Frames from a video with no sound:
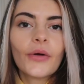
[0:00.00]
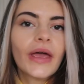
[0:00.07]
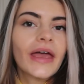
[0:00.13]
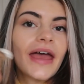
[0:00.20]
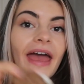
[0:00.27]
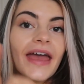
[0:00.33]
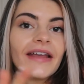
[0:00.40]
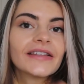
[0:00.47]

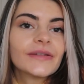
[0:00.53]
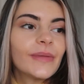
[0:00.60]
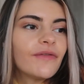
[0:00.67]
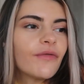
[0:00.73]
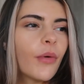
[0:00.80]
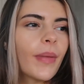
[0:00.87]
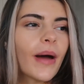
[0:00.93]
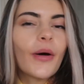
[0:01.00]
Okay, hey, it's me
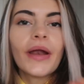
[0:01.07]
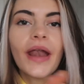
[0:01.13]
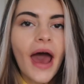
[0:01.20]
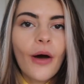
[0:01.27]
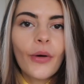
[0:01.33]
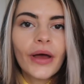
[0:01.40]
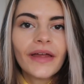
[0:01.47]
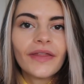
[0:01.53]
from about an
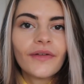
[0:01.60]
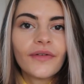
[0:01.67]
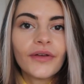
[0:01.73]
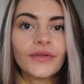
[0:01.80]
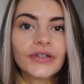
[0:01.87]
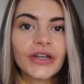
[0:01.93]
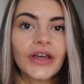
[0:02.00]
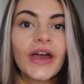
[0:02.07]
hour in the
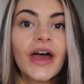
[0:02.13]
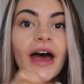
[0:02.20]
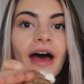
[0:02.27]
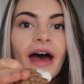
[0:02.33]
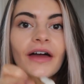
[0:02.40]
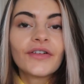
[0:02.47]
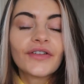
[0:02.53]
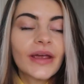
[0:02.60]
future.
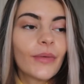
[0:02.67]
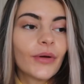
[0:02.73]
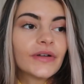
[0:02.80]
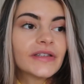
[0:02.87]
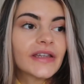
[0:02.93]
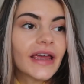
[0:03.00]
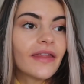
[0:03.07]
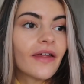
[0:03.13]
I just came on
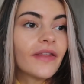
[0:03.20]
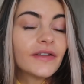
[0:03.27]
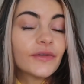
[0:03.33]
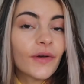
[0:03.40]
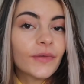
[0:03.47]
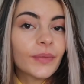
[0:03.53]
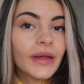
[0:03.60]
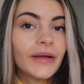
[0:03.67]
to say that this
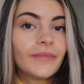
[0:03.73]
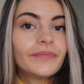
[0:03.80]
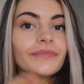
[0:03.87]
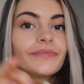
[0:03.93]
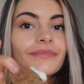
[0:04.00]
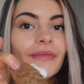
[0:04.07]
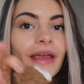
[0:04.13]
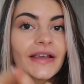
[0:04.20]
recipe
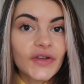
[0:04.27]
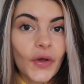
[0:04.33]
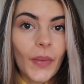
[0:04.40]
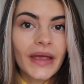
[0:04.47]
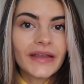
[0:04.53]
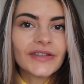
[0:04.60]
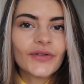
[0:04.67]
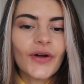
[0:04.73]
is on
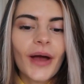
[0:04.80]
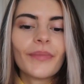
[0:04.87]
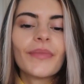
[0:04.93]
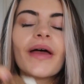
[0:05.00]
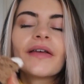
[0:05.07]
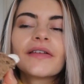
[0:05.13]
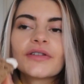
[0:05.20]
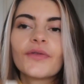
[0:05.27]
my Instagram.
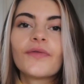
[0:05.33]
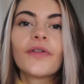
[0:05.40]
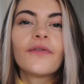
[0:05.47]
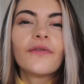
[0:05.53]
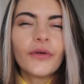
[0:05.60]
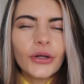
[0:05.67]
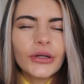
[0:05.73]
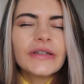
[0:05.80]
So for the
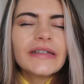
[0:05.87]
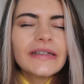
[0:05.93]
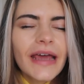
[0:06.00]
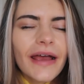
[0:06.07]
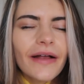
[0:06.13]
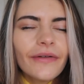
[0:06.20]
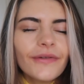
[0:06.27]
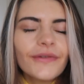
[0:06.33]
full
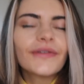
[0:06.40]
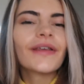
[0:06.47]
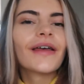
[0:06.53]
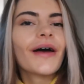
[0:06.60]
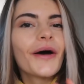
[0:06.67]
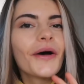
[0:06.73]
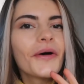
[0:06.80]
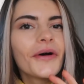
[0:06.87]
details,
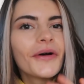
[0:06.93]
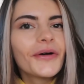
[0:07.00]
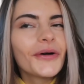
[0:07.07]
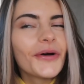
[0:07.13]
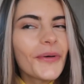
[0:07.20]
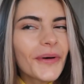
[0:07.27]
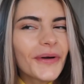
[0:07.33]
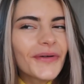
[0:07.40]

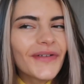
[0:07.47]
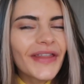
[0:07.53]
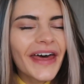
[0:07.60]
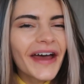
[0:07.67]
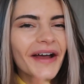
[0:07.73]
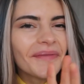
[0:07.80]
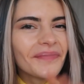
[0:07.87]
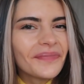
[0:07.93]
go on over
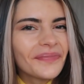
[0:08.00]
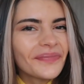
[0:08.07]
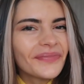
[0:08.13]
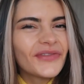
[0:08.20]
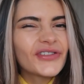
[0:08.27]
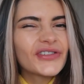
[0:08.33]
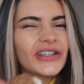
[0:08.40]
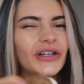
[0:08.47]
there
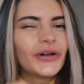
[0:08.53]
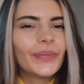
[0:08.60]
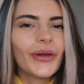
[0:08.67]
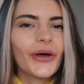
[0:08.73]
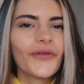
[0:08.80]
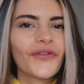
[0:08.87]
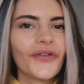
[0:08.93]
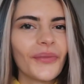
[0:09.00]
just a little
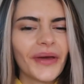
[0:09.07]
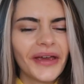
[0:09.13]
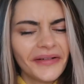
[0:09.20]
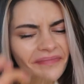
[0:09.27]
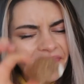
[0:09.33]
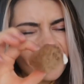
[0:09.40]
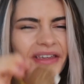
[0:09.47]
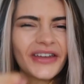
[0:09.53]
plug from me.